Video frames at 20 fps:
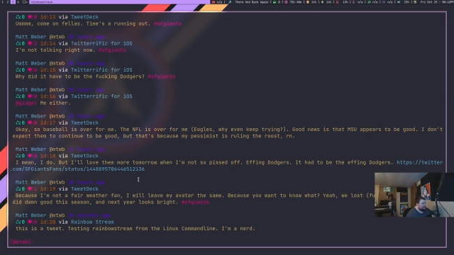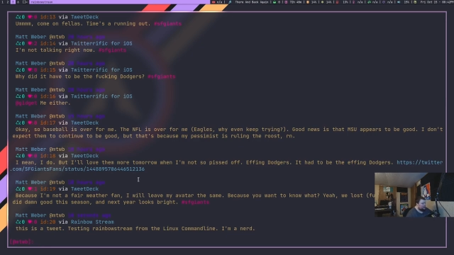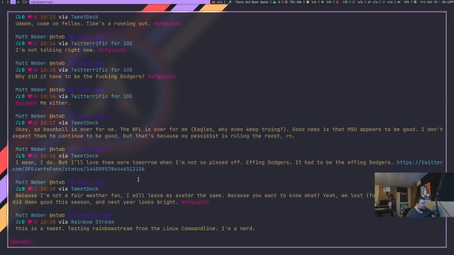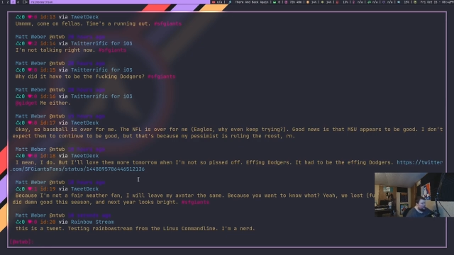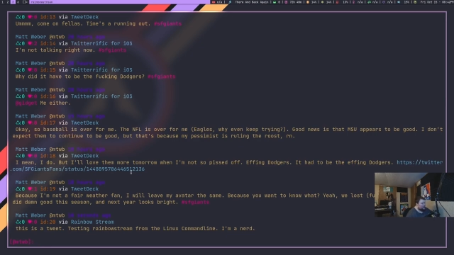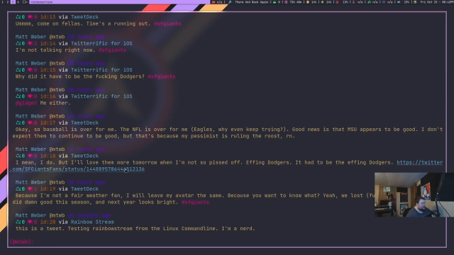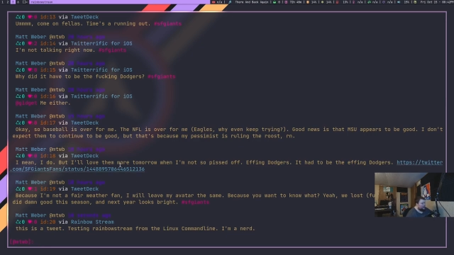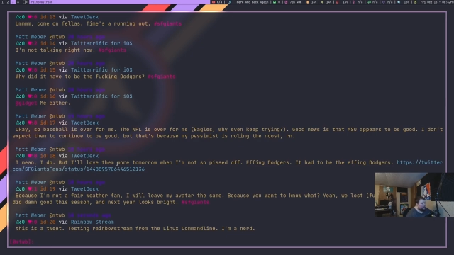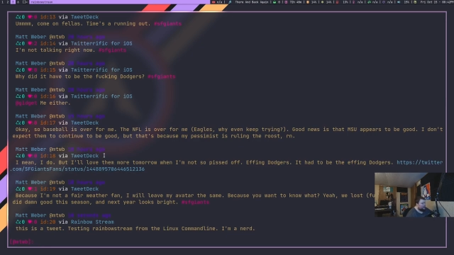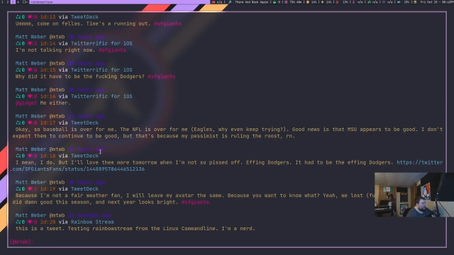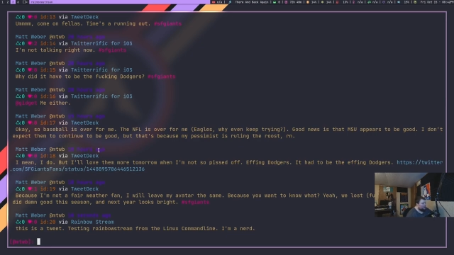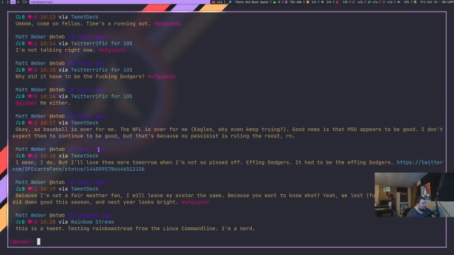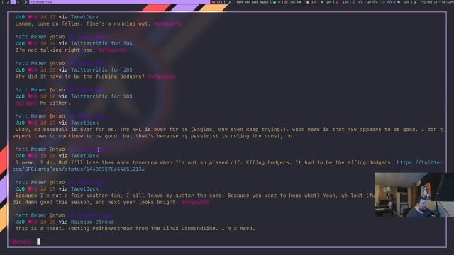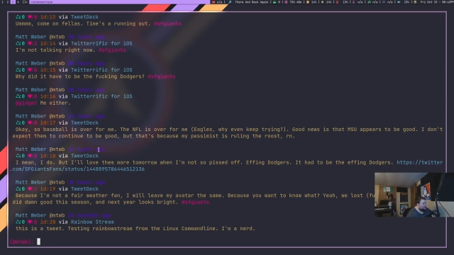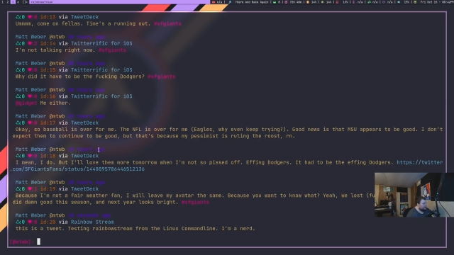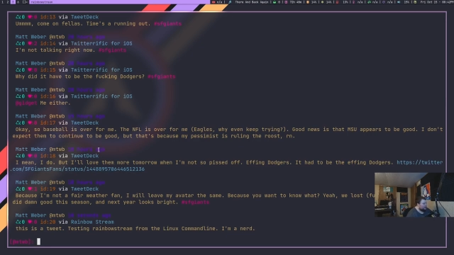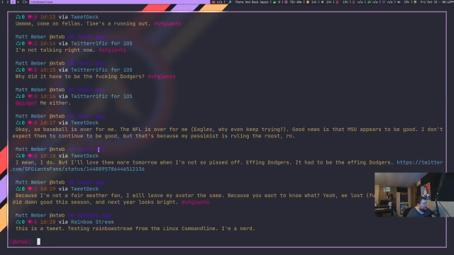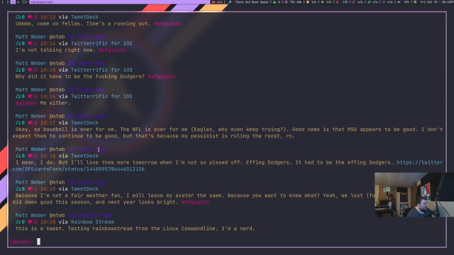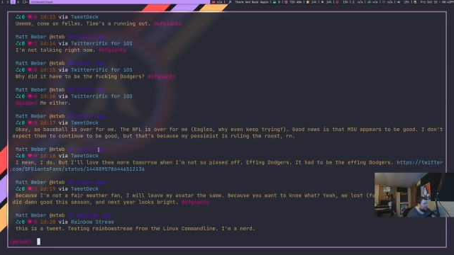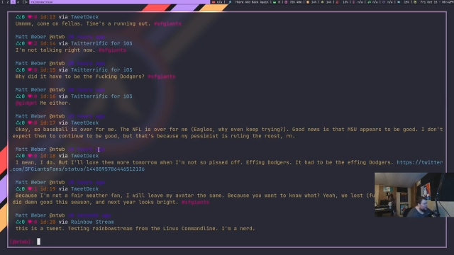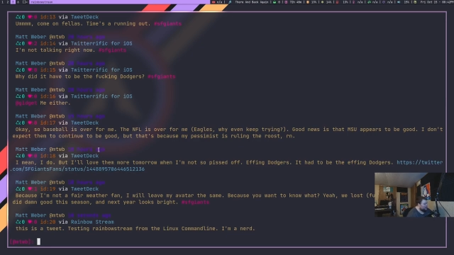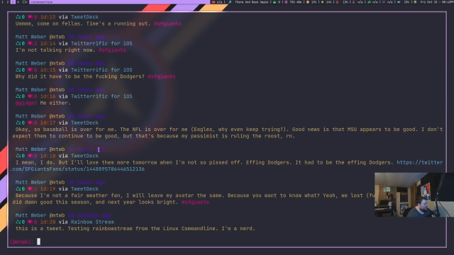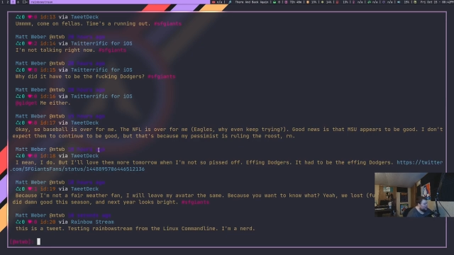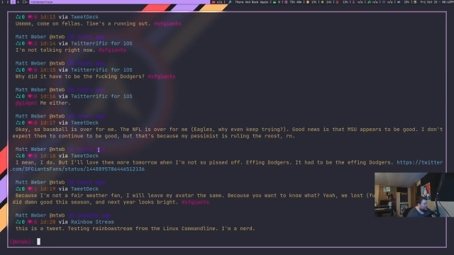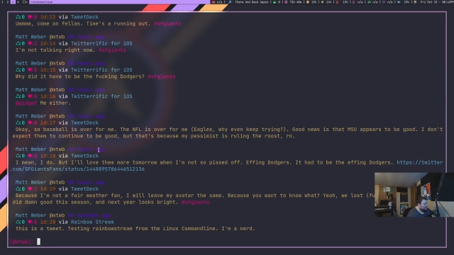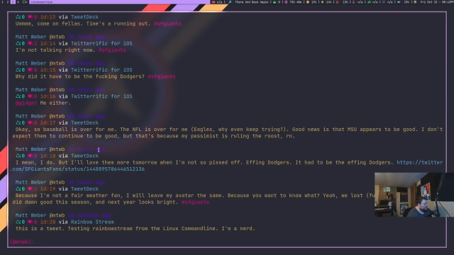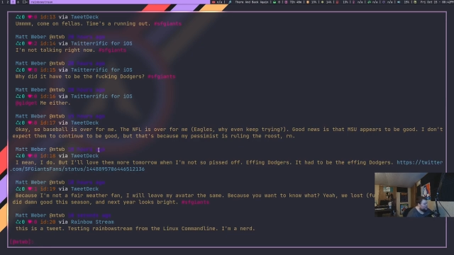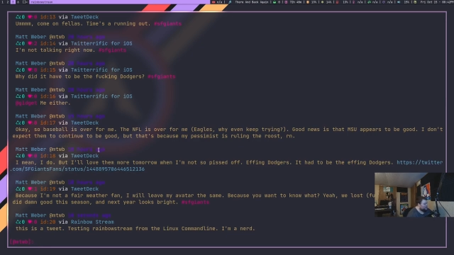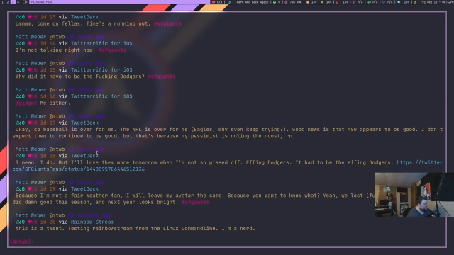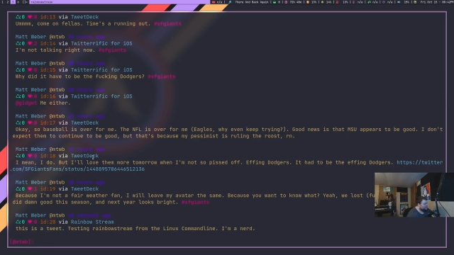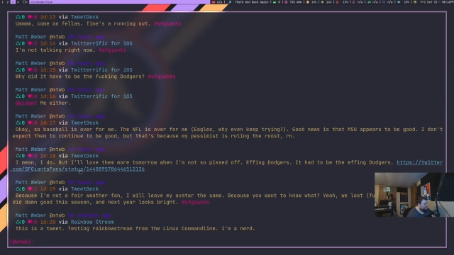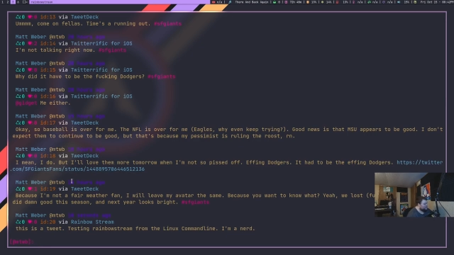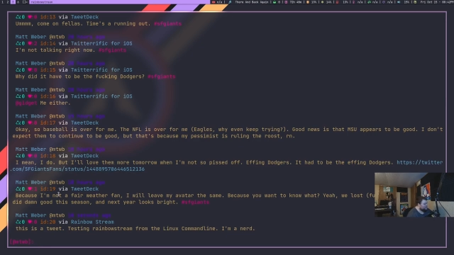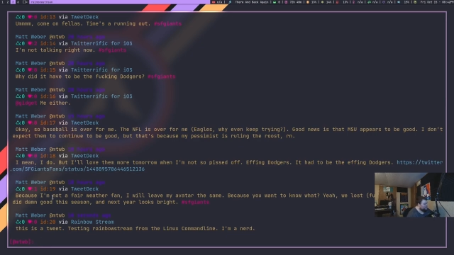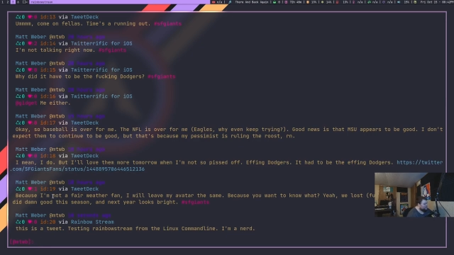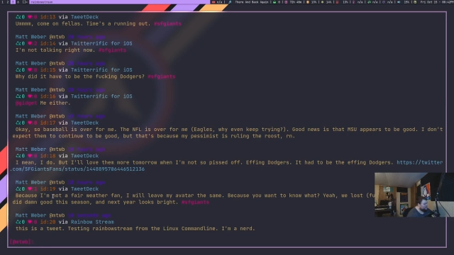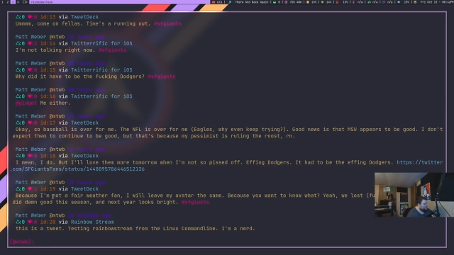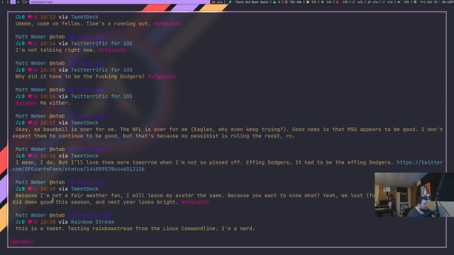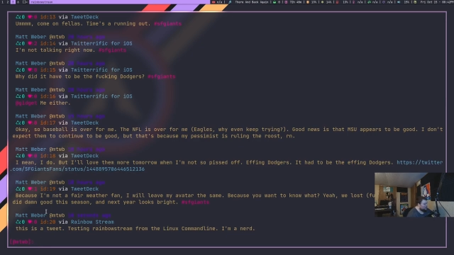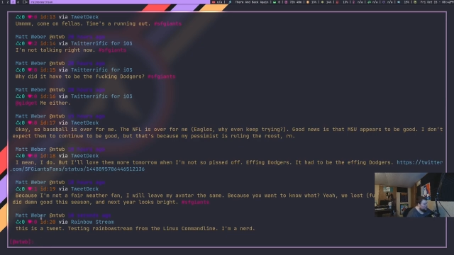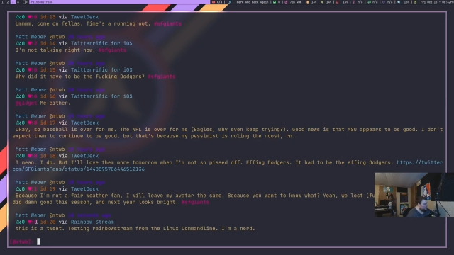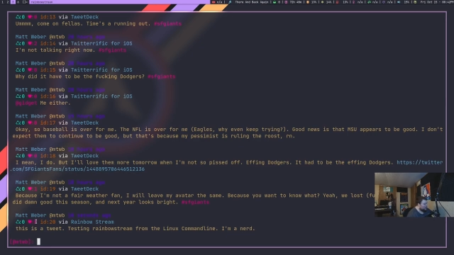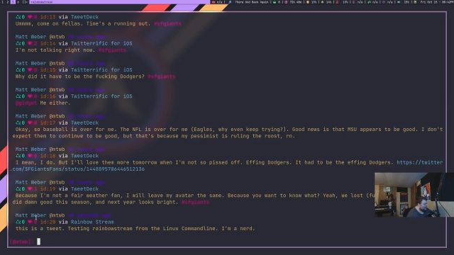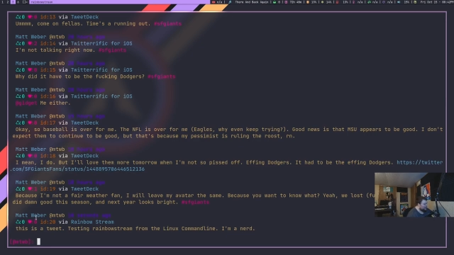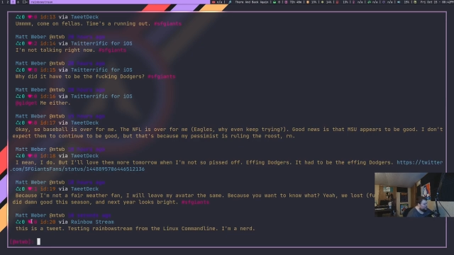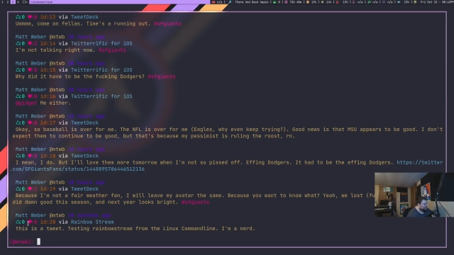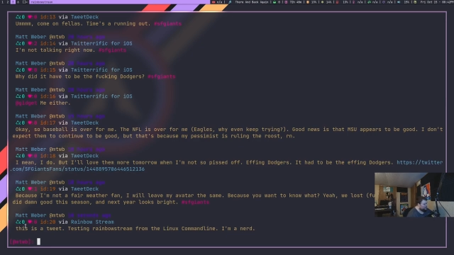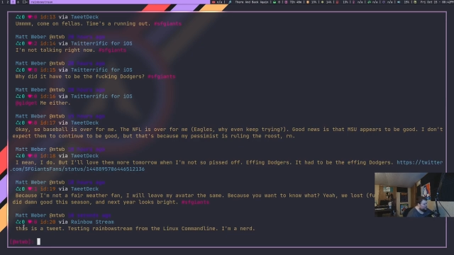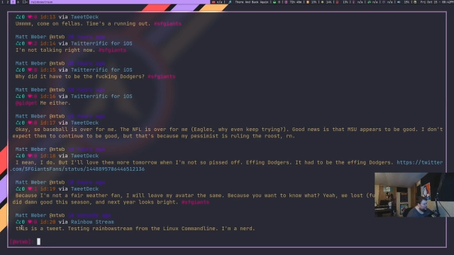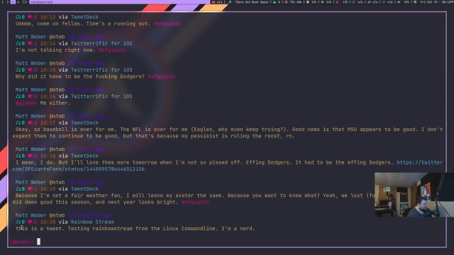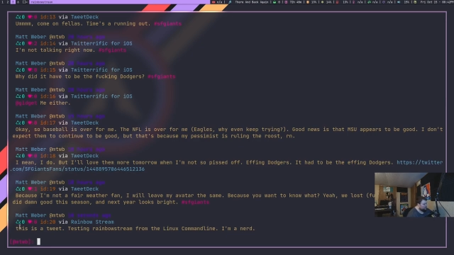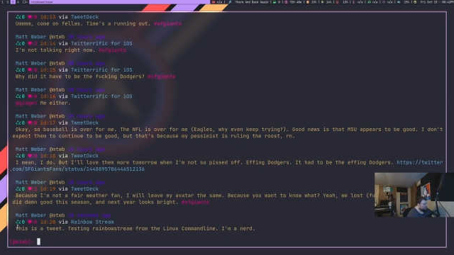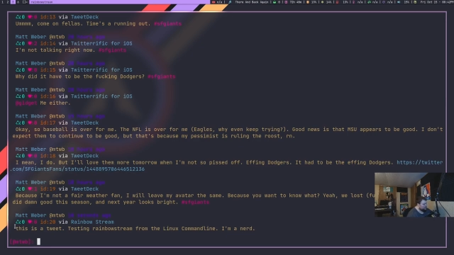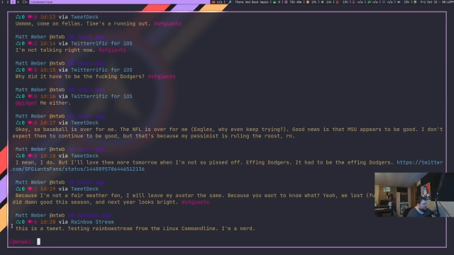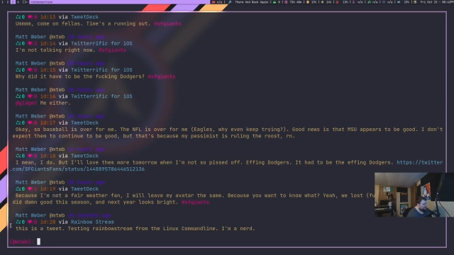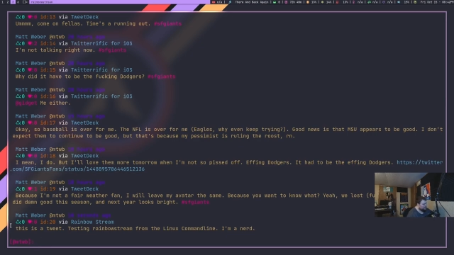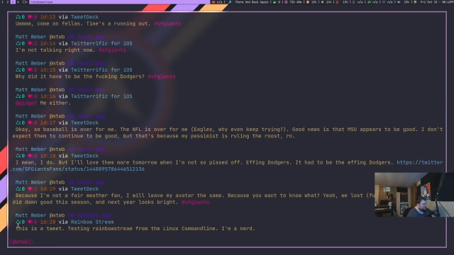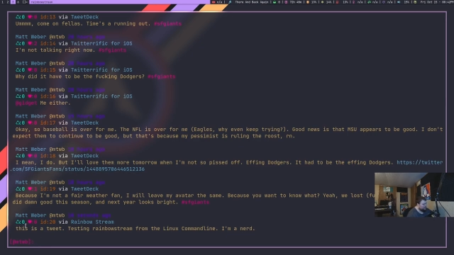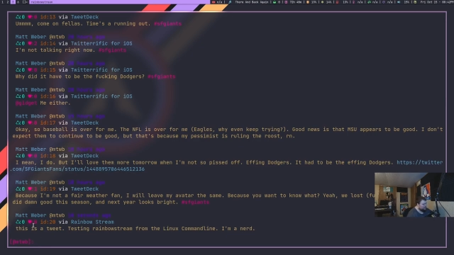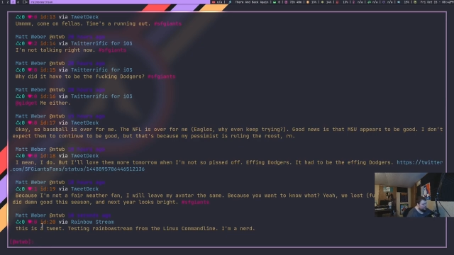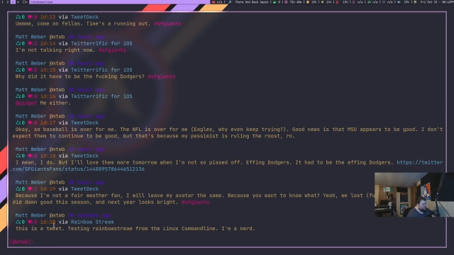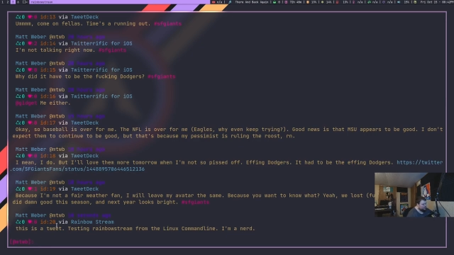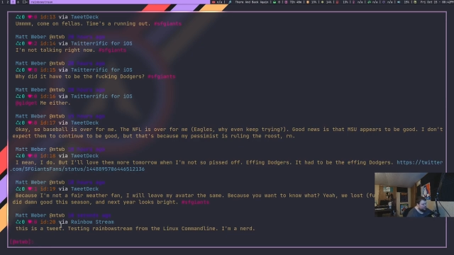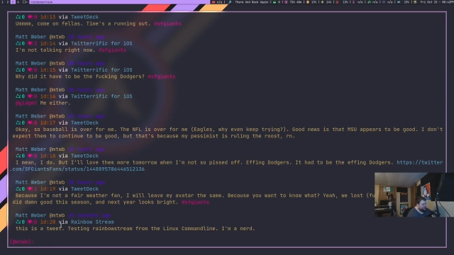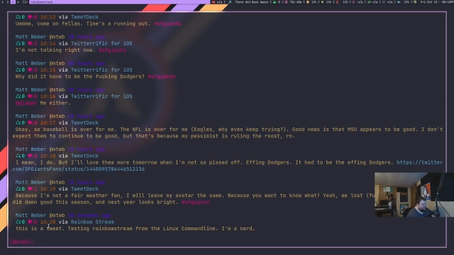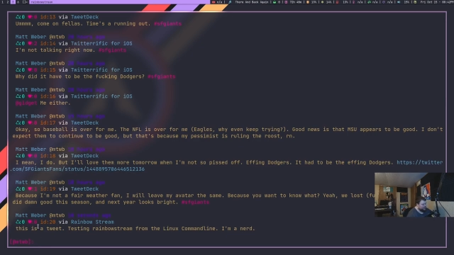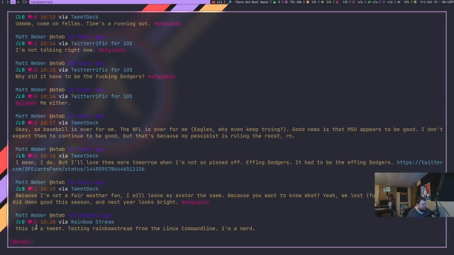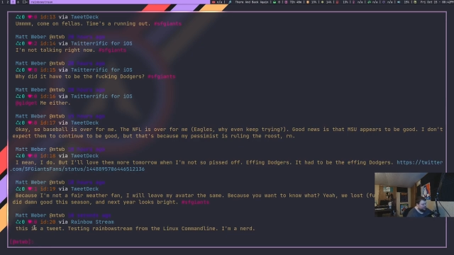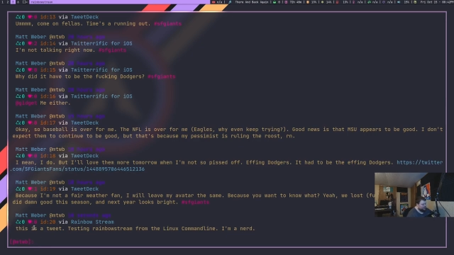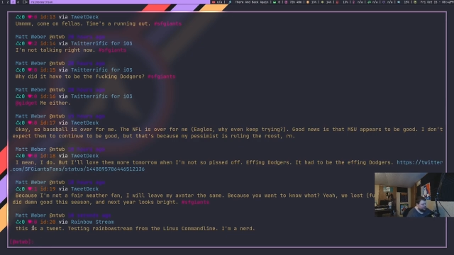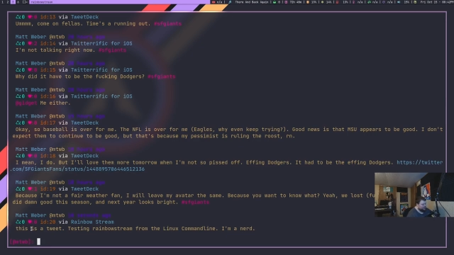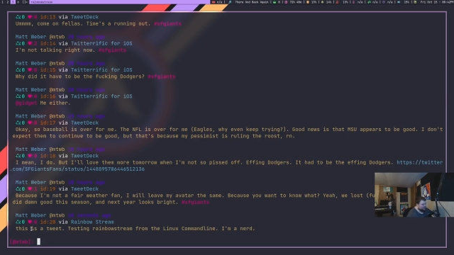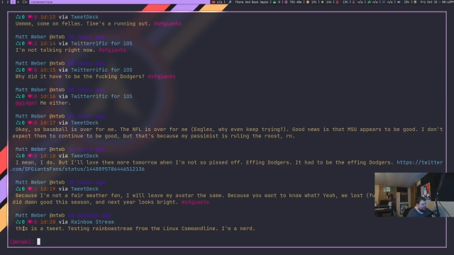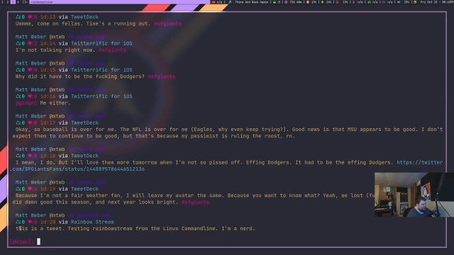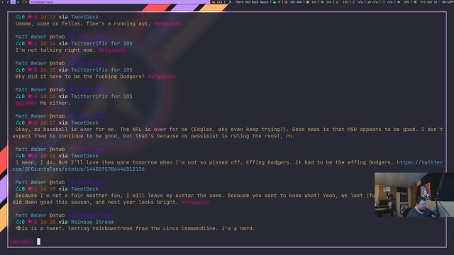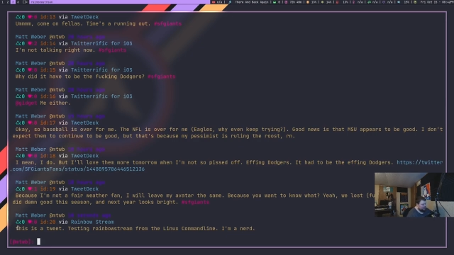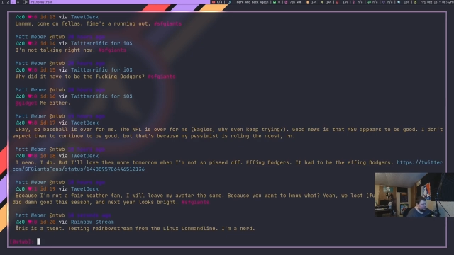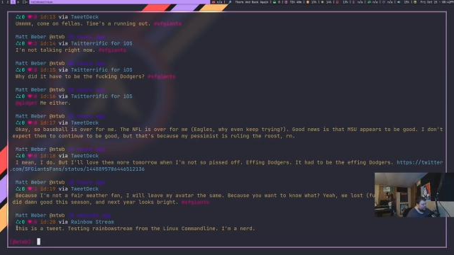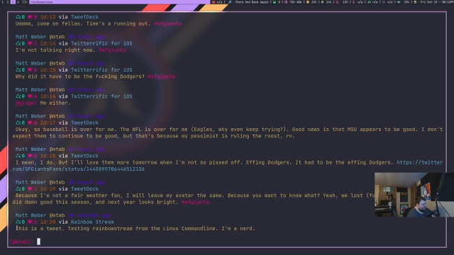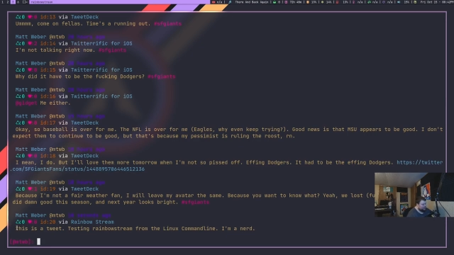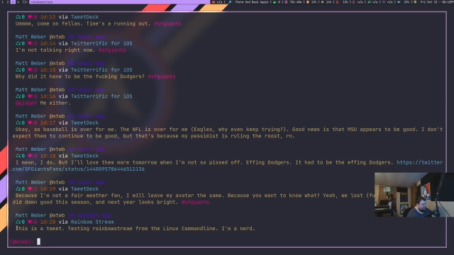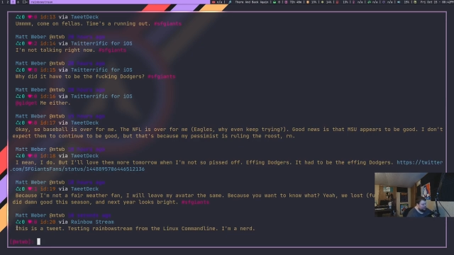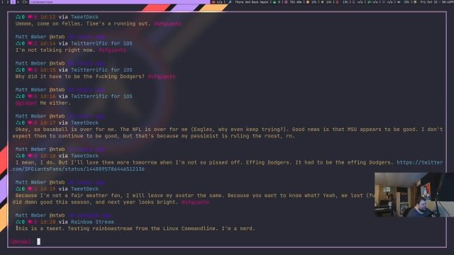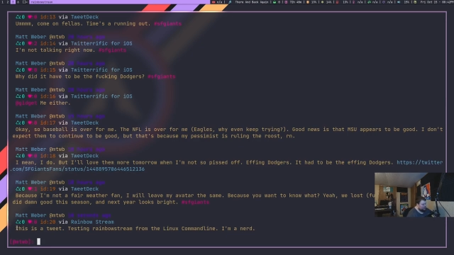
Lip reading: (no speaker visible)